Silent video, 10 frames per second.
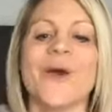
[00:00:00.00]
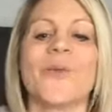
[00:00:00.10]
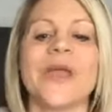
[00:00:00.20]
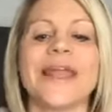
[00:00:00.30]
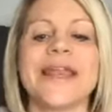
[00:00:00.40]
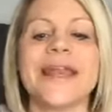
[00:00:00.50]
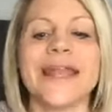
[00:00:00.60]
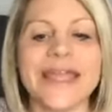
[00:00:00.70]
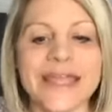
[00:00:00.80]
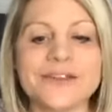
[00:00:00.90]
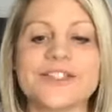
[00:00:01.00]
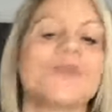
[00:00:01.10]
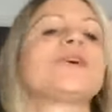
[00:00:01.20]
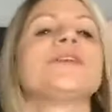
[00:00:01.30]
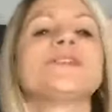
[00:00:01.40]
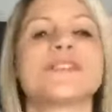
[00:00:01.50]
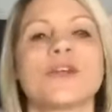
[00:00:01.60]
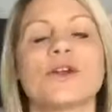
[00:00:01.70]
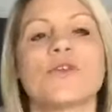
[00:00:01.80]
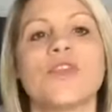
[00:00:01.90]
We need to
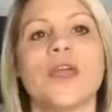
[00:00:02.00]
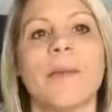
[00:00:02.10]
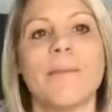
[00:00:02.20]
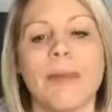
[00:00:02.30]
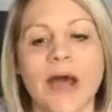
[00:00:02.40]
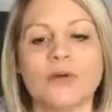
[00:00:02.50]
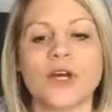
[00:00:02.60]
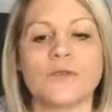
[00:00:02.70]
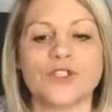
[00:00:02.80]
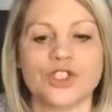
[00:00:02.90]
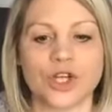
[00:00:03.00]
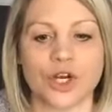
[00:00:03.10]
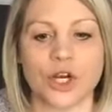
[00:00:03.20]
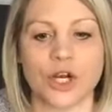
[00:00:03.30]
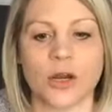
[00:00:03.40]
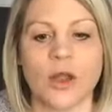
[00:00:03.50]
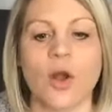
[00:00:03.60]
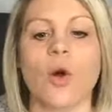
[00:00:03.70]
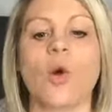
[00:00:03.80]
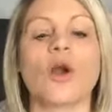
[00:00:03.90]
consider the amount of sugar
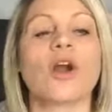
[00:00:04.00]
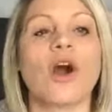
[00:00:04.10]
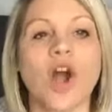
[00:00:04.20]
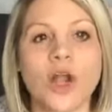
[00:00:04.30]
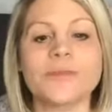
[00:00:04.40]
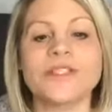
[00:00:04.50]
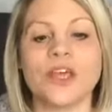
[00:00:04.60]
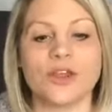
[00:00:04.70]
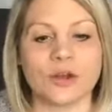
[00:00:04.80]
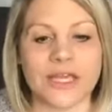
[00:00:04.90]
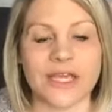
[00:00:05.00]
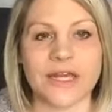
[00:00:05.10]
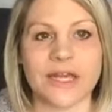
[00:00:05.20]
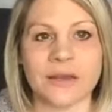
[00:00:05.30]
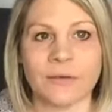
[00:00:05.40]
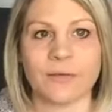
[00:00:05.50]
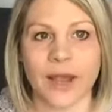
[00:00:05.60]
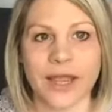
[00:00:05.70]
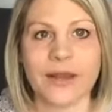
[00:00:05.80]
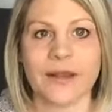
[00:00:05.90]
or carbs that you're eating,
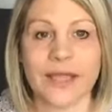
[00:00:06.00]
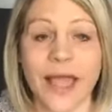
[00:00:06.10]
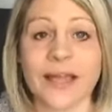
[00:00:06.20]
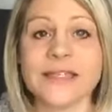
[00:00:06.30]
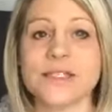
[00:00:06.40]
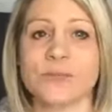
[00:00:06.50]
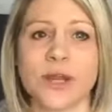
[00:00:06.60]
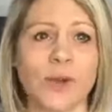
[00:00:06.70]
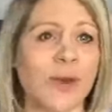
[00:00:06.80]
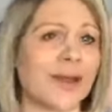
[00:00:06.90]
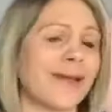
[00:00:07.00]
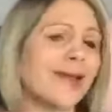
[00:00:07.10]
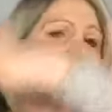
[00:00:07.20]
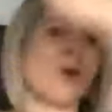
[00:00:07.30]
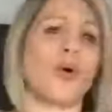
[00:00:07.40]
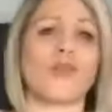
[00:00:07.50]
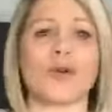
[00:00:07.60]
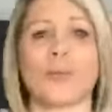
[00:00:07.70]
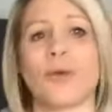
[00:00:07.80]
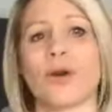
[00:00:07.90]
right? Yes, we don't want to like go
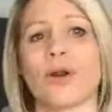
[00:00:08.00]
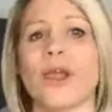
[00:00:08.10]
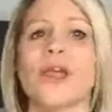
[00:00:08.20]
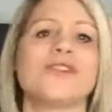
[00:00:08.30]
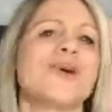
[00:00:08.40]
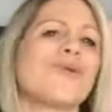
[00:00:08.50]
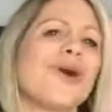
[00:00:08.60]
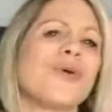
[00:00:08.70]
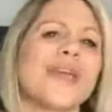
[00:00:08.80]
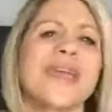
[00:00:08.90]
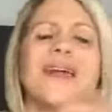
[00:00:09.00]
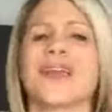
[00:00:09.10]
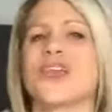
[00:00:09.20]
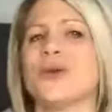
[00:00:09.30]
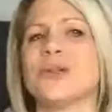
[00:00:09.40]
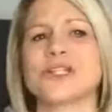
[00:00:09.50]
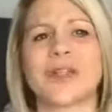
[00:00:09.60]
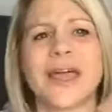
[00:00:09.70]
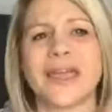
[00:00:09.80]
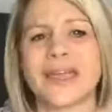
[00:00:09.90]
overboard. Don't go eat a huge
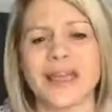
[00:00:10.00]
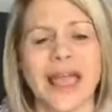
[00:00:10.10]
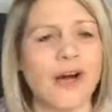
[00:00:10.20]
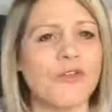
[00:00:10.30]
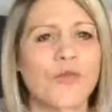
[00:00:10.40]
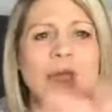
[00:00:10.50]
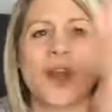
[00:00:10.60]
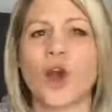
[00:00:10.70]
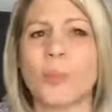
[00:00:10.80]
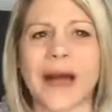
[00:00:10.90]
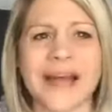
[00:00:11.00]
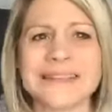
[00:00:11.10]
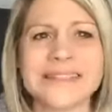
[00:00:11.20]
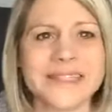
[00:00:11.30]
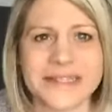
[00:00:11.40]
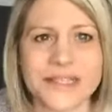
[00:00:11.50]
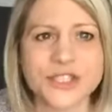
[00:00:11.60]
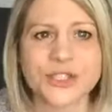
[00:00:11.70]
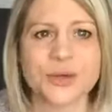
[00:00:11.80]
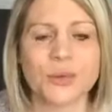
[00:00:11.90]
like Alfredo pasta
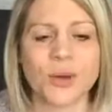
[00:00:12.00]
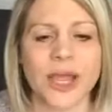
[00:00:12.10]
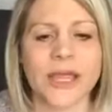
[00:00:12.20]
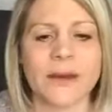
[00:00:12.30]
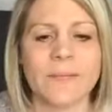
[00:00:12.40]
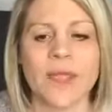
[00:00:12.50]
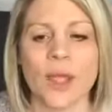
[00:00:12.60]
dish, right?